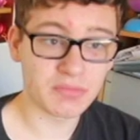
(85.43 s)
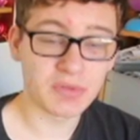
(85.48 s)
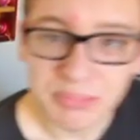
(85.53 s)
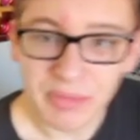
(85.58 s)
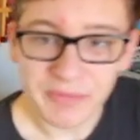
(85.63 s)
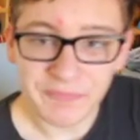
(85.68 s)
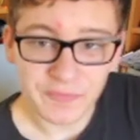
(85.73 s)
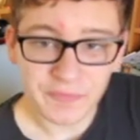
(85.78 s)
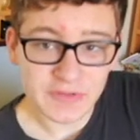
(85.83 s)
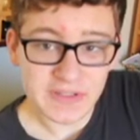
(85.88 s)

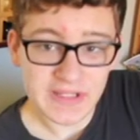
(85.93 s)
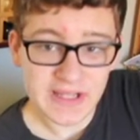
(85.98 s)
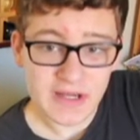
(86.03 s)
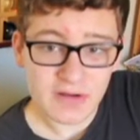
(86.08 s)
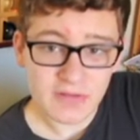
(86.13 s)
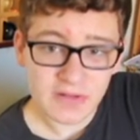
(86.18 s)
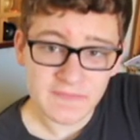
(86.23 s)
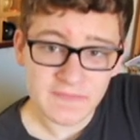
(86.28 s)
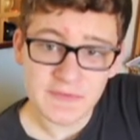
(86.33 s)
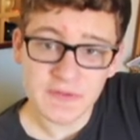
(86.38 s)
But for
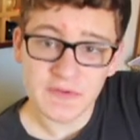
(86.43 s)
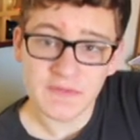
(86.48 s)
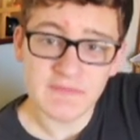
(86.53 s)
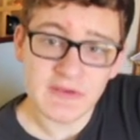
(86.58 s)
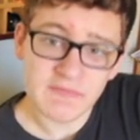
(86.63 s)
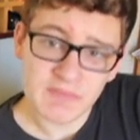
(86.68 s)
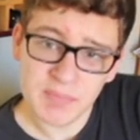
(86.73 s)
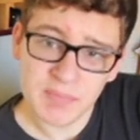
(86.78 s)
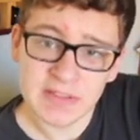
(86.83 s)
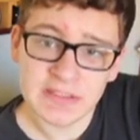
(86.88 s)
now, if you have
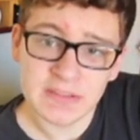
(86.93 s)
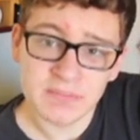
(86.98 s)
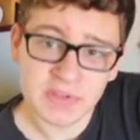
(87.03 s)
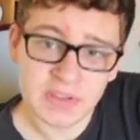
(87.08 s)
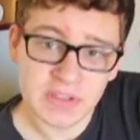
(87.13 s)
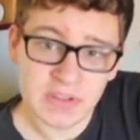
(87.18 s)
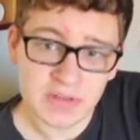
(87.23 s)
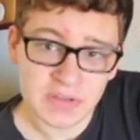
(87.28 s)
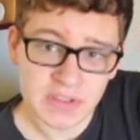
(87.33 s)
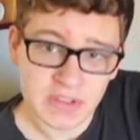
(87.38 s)
never picked up a
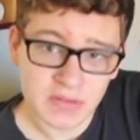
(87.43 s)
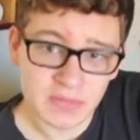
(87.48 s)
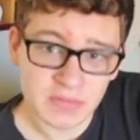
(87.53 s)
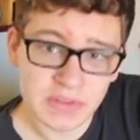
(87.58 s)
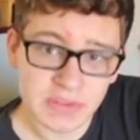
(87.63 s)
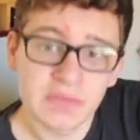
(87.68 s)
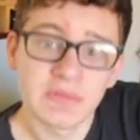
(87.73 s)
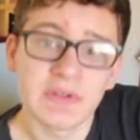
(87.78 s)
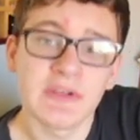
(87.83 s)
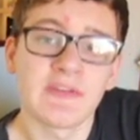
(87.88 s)
yo-yo,
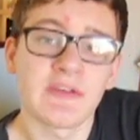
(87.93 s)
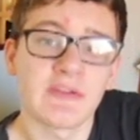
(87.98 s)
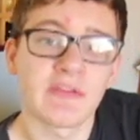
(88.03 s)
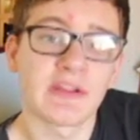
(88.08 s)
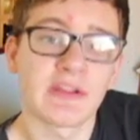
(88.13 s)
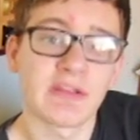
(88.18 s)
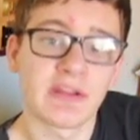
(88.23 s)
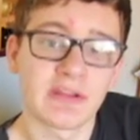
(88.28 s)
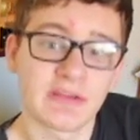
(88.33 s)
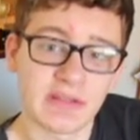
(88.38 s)
you'll need
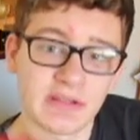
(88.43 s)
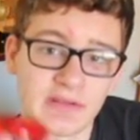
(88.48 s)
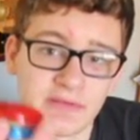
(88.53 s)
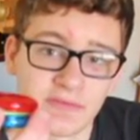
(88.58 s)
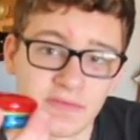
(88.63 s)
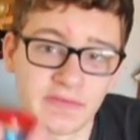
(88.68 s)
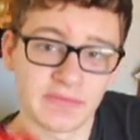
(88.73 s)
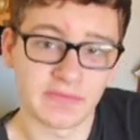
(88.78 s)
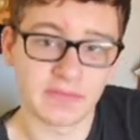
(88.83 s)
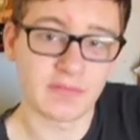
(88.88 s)
something like
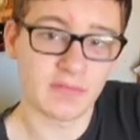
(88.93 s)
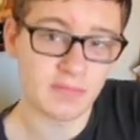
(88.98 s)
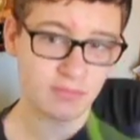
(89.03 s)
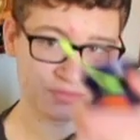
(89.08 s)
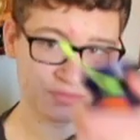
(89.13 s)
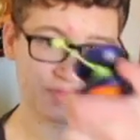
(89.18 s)
this or